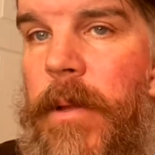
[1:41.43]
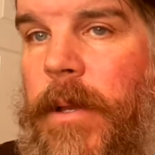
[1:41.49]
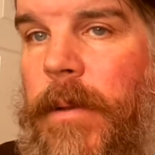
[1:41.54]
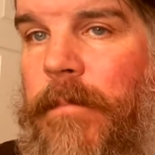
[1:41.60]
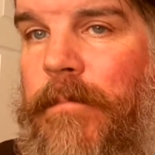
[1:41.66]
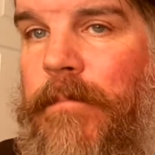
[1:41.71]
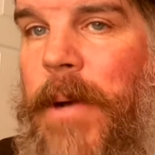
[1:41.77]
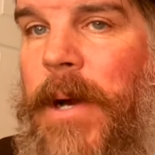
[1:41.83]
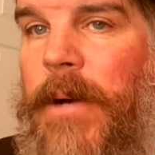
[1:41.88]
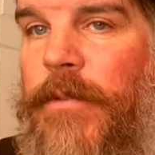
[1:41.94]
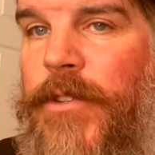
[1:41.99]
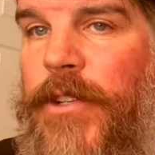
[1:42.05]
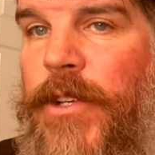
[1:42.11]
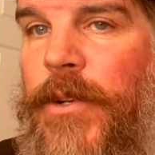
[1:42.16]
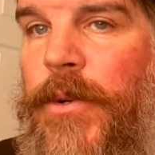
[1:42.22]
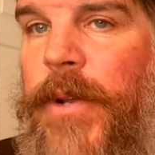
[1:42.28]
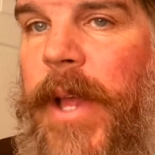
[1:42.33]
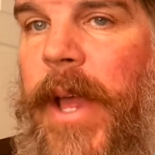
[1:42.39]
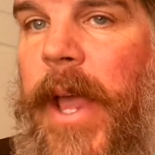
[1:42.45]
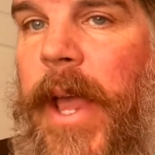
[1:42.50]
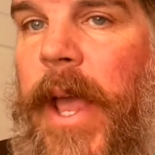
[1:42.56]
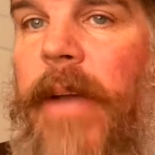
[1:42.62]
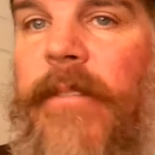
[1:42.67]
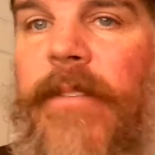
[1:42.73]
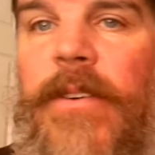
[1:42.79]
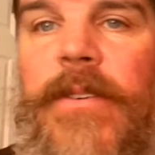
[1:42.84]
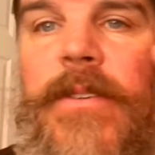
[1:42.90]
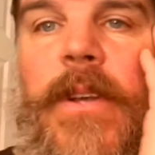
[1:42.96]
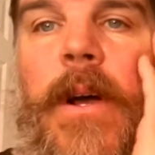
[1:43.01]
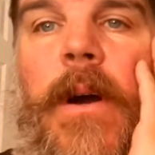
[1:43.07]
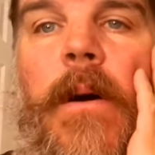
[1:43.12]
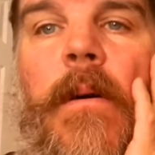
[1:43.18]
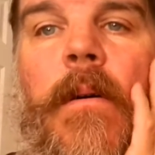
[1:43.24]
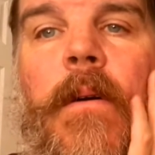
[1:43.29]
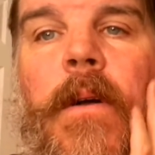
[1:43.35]
about 2.5 or
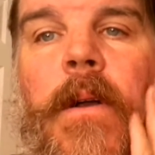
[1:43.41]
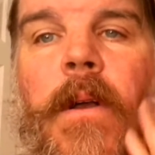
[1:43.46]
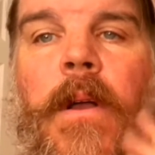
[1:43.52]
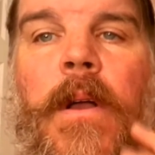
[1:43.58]
so.